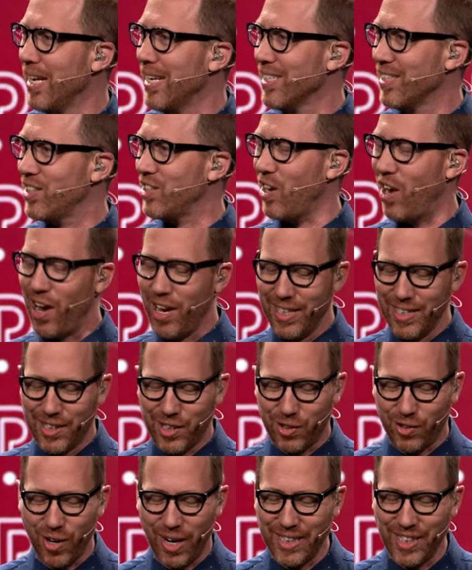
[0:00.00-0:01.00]
saw his
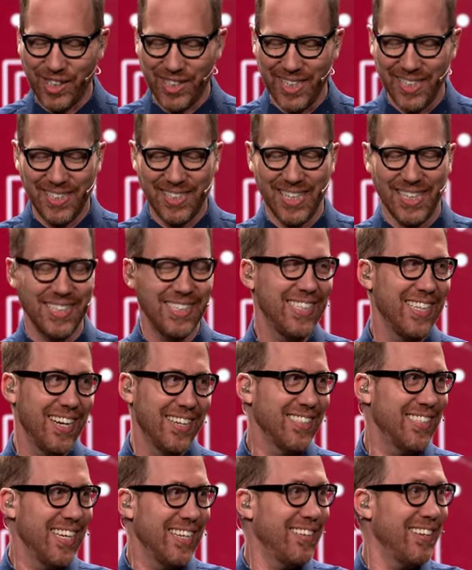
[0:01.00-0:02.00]
crutches, and, you
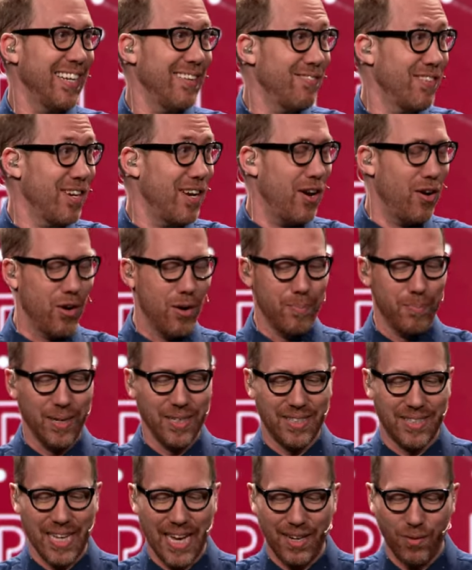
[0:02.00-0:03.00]
know, didn't even know him,
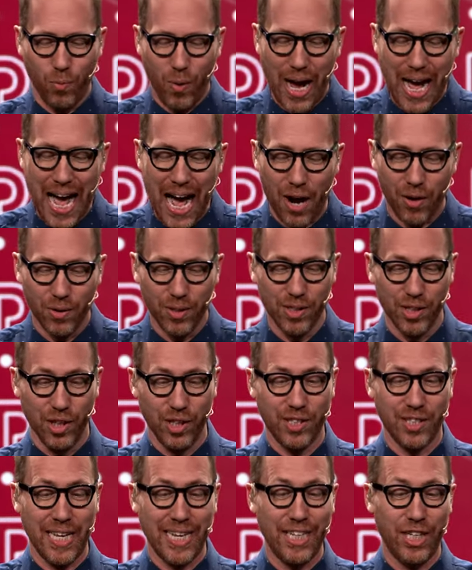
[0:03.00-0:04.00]
but said, Wow,
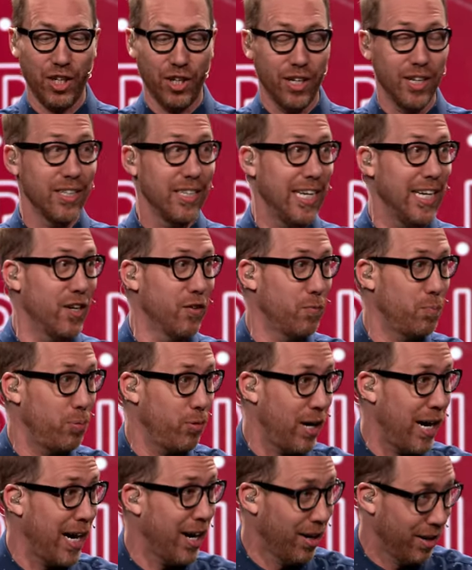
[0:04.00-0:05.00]
looks like you're in need of
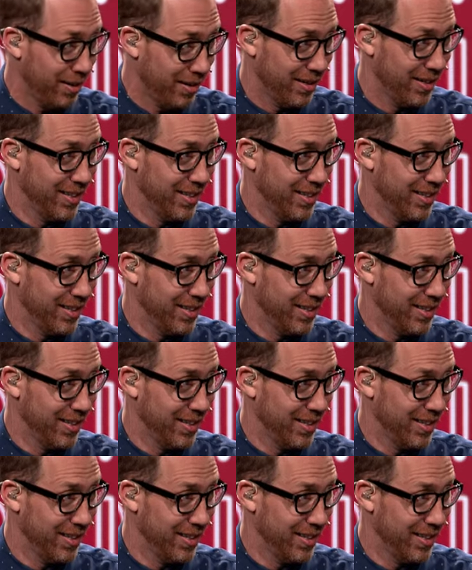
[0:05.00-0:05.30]
prayer.